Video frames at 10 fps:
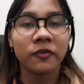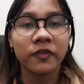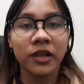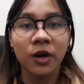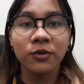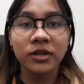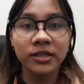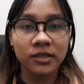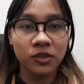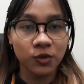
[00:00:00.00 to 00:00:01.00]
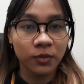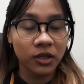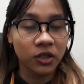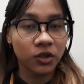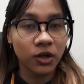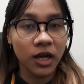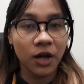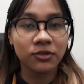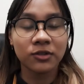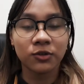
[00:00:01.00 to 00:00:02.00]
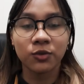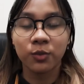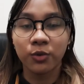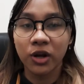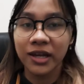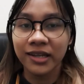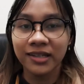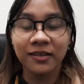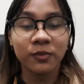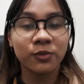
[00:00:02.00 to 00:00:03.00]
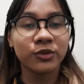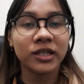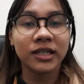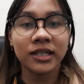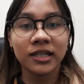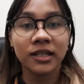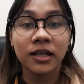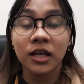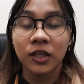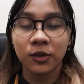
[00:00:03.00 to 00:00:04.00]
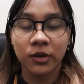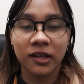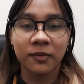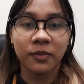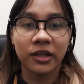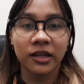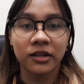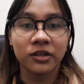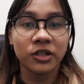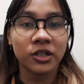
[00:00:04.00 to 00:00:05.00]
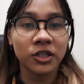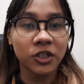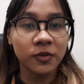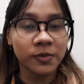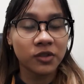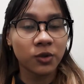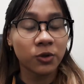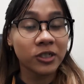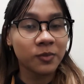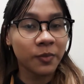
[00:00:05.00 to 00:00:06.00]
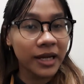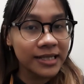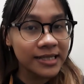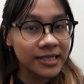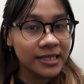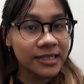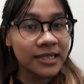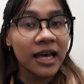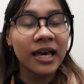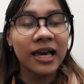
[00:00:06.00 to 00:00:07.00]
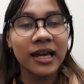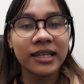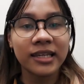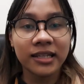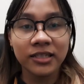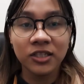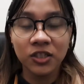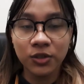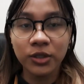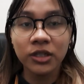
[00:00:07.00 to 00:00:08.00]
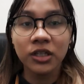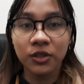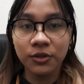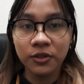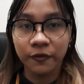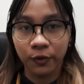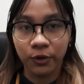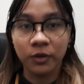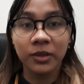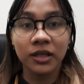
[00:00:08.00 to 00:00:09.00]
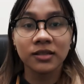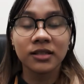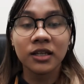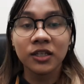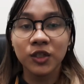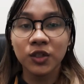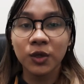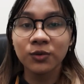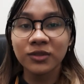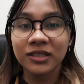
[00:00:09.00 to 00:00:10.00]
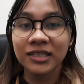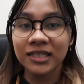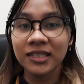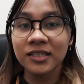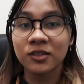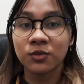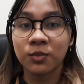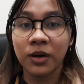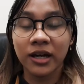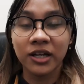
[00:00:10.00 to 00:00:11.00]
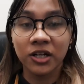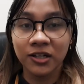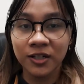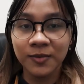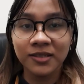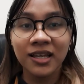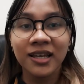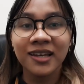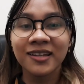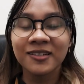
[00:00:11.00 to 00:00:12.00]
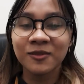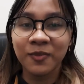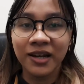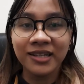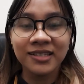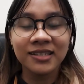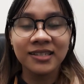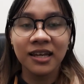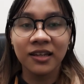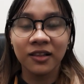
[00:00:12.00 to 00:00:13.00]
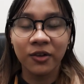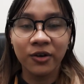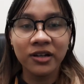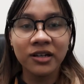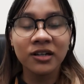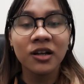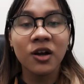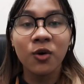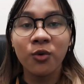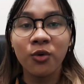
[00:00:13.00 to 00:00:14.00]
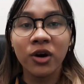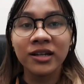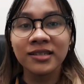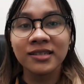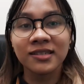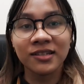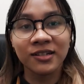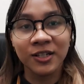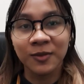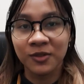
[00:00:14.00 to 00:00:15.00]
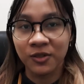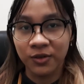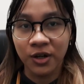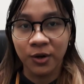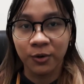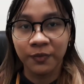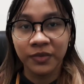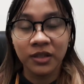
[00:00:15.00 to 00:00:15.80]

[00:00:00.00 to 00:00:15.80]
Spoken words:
flowers to make your house look bright and pretty. You can plant herbs or spices, and it is sure useful because you don't need to buy herbs and spices any longer once the herbs grow.